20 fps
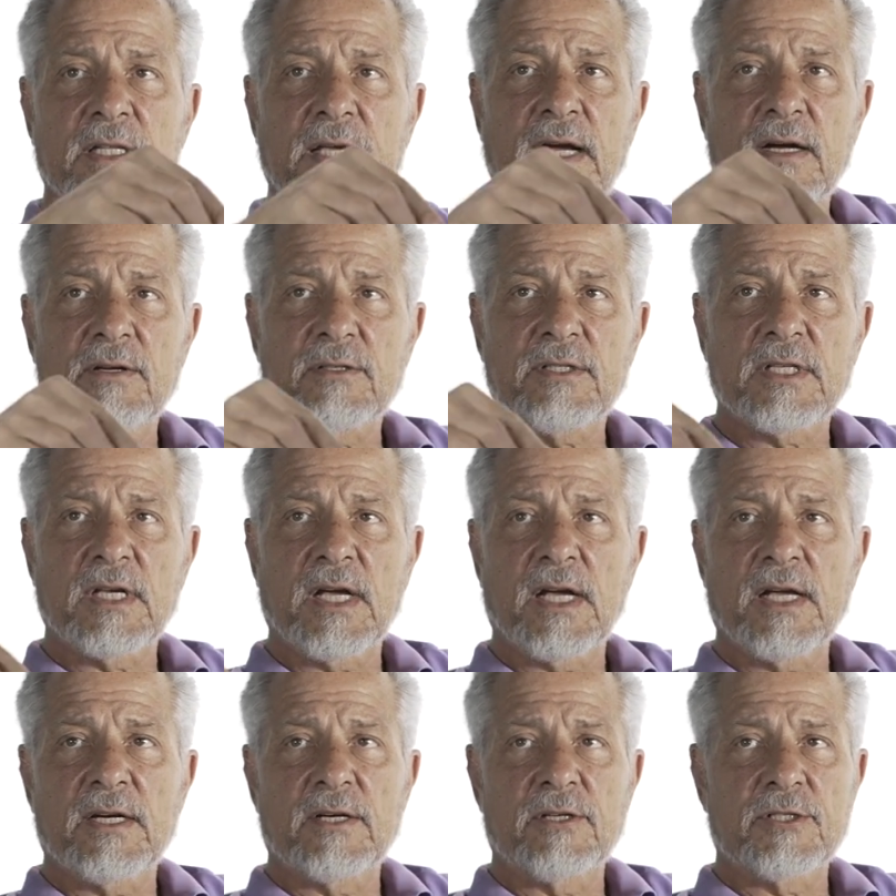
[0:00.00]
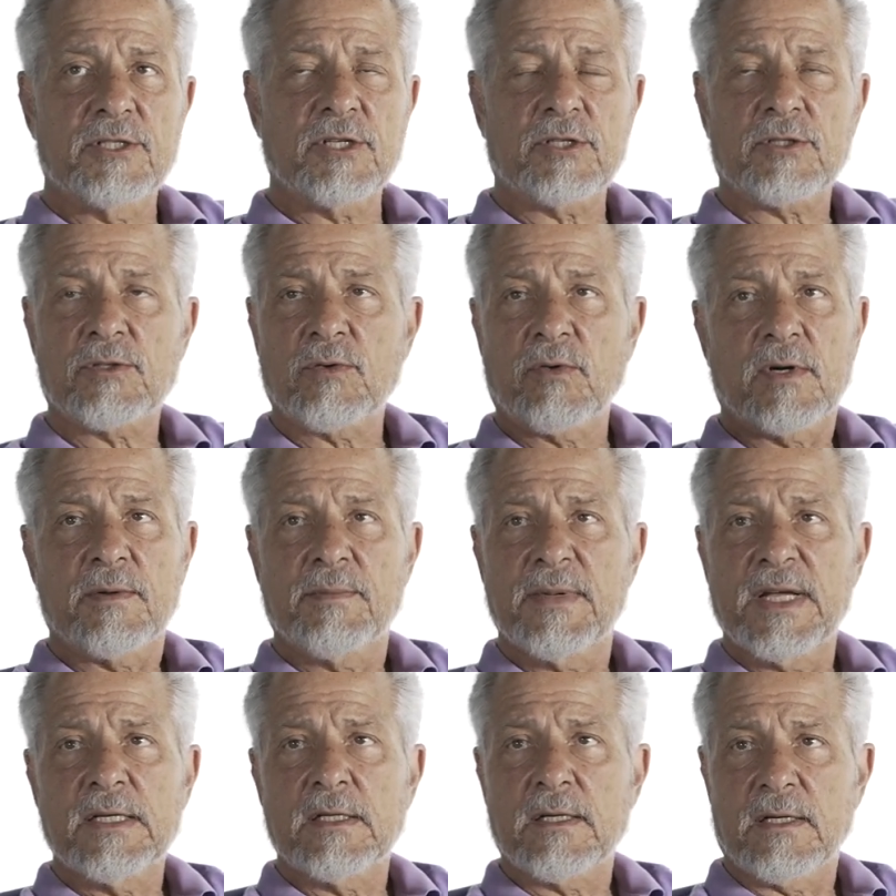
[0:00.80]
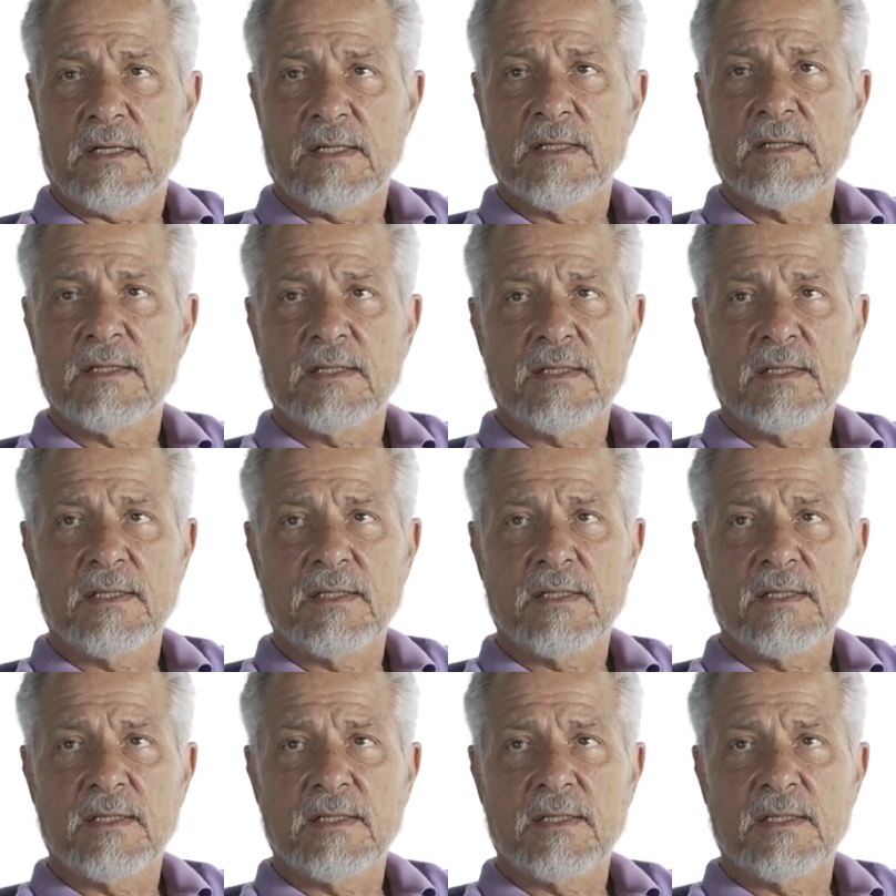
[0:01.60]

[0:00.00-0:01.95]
the outside are just ornamental.